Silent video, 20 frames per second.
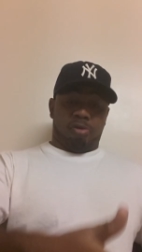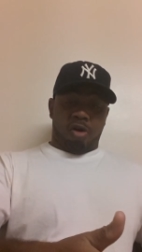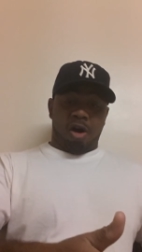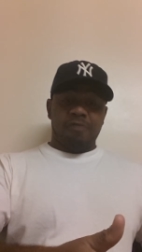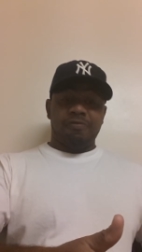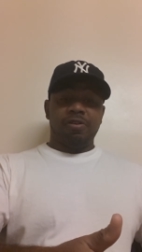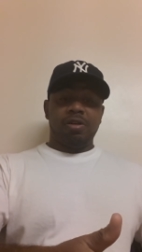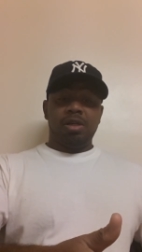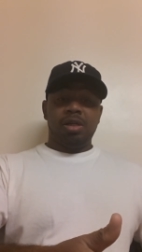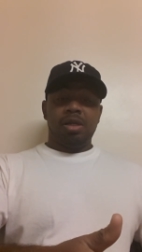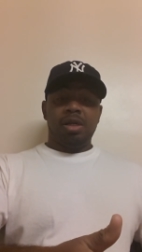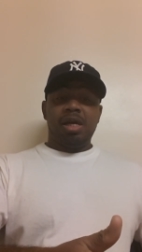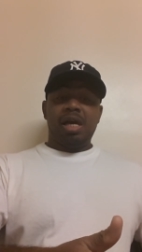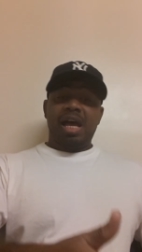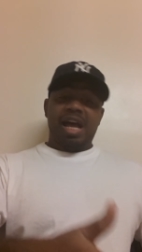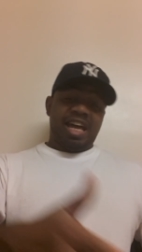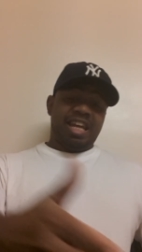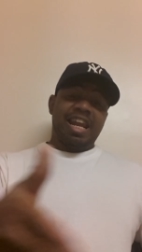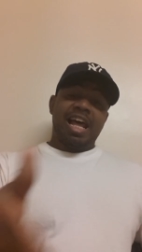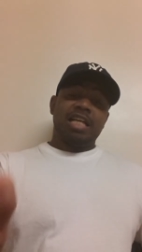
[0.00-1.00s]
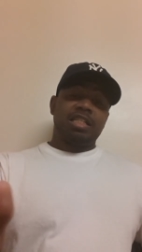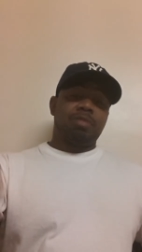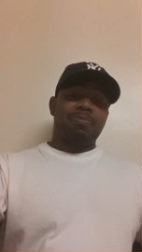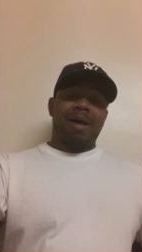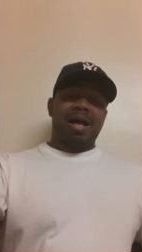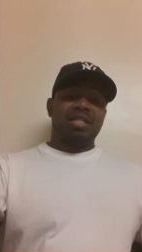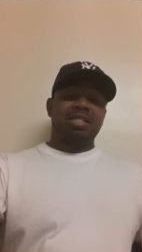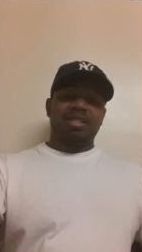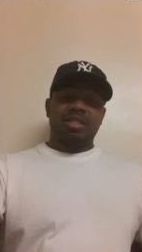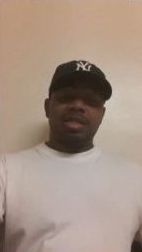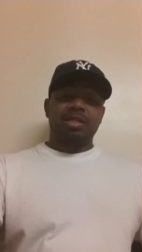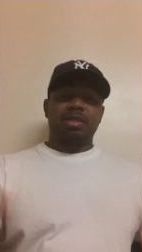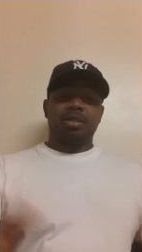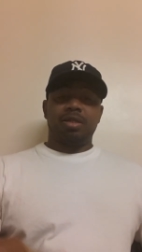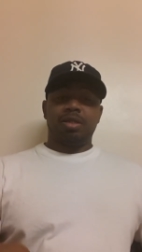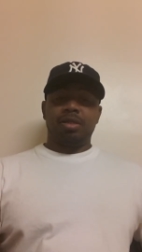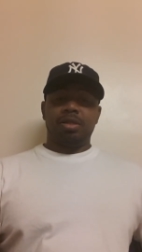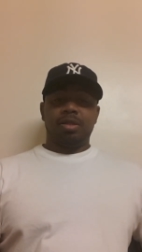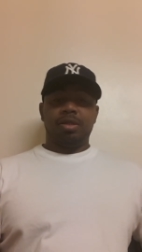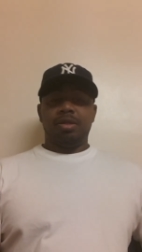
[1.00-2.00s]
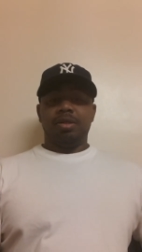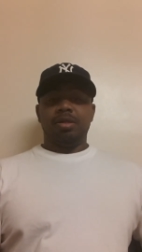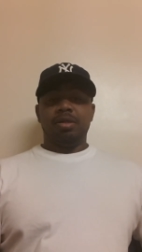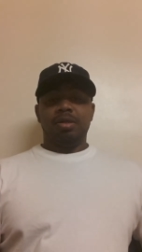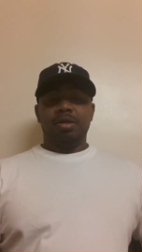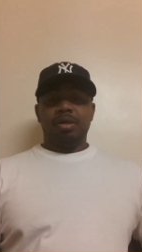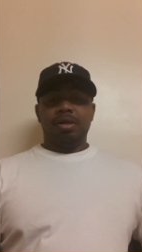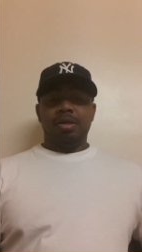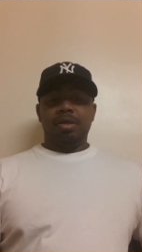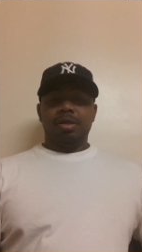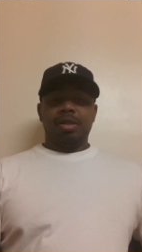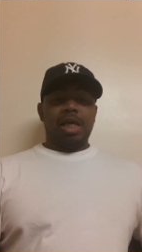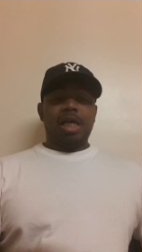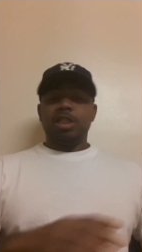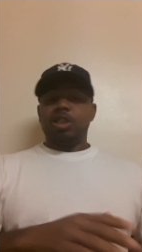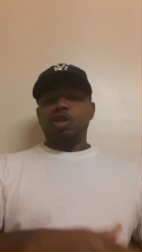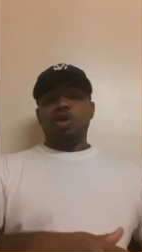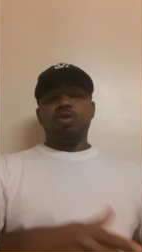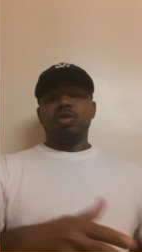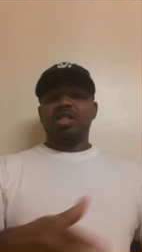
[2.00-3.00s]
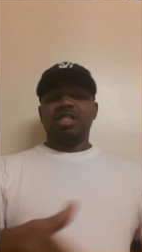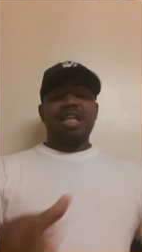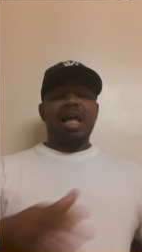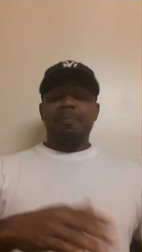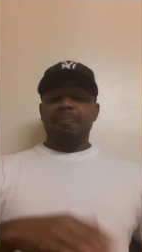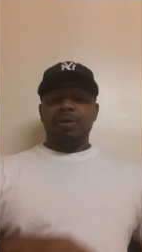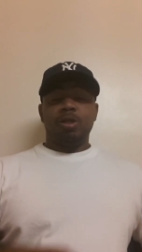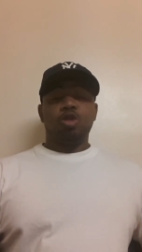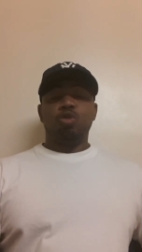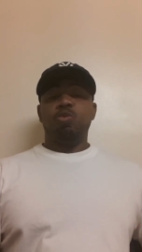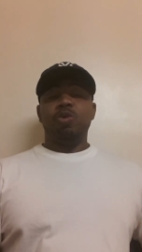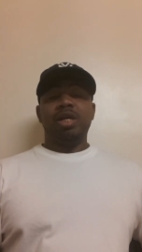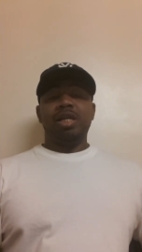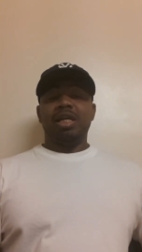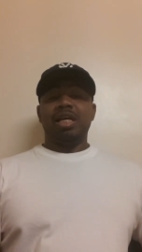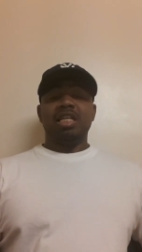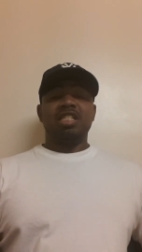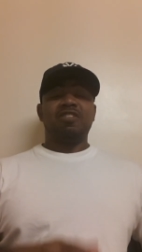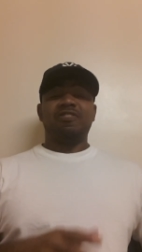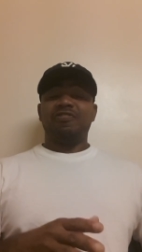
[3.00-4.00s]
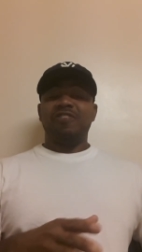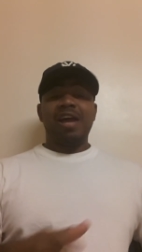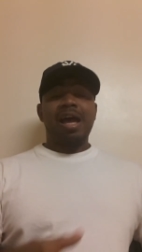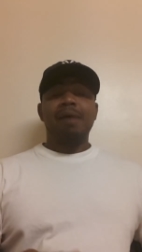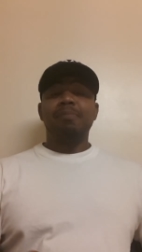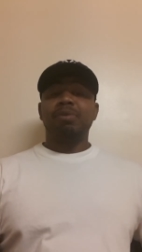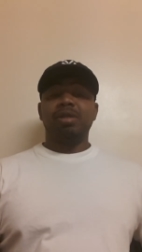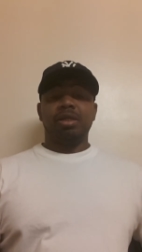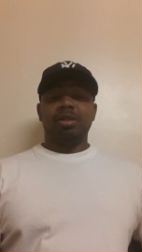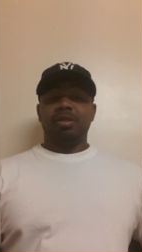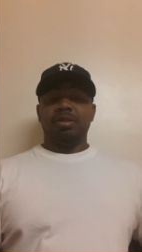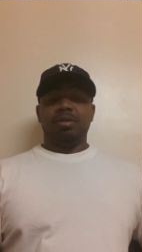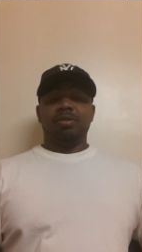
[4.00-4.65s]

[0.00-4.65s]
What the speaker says: brother and that's my sister. There's no step between it. It's family.